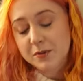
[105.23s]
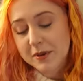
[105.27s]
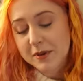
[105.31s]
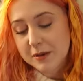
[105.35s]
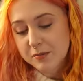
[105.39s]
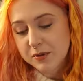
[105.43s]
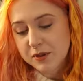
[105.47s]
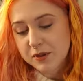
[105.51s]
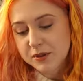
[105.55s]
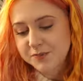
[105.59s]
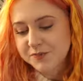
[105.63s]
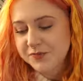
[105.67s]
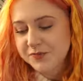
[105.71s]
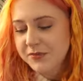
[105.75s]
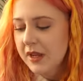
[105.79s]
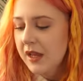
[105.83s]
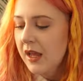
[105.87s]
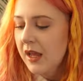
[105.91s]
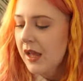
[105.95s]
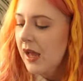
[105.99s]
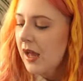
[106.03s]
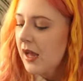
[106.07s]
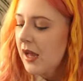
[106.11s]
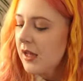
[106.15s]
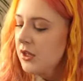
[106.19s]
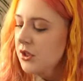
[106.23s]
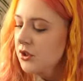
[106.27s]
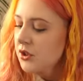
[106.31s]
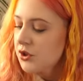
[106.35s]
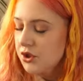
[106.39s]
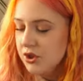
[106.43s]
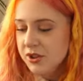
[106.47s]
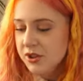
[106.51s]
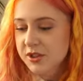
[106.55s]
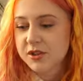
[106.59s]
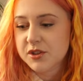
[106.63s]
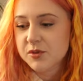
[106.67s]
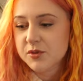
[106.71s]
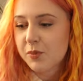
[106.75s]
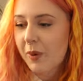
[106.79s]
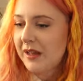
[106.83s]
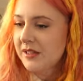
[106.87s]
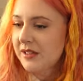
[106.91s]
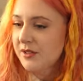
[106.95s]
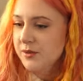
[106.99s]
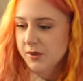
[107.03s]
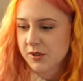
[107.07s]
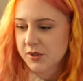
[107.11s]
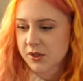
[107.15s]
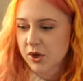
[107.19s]
people, just
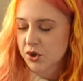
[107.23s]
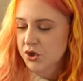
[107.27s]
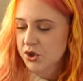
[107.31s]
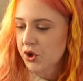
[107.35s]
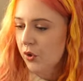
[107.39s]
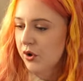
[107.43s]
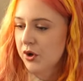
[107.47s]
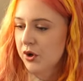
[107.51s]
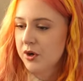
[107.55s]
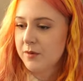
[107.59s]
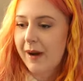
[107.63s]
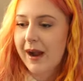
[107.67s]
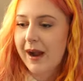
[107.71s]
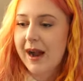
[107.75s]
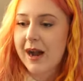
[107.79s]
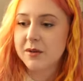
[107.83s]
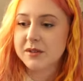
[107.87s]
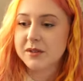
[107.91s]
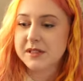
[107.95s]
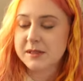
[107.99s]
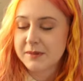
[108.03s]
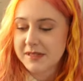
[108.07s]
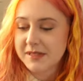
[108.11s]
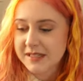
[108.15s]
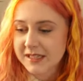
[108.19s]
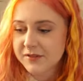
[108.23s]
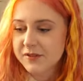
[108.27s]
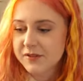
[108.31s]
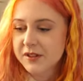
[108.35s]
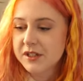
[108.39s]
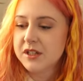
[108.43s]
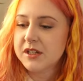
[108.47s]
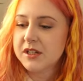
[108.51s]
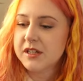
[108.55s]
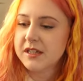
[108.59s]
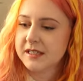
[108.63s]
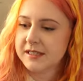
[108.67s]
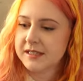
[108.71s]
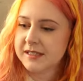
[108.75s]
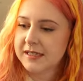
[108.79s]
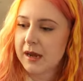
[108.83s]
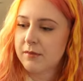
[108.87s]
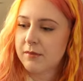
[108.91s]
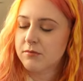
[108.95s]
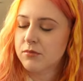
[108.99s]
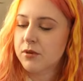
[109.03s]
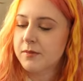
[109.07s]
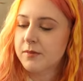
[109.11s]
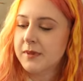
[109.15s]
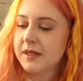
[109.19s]
whilst we're talking about how it's been difficult and his
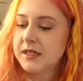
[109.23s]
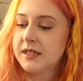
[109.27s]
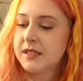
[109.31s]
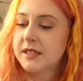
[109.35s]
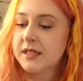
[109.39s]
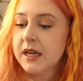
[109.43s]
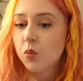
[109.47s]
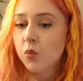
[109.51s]
temperament,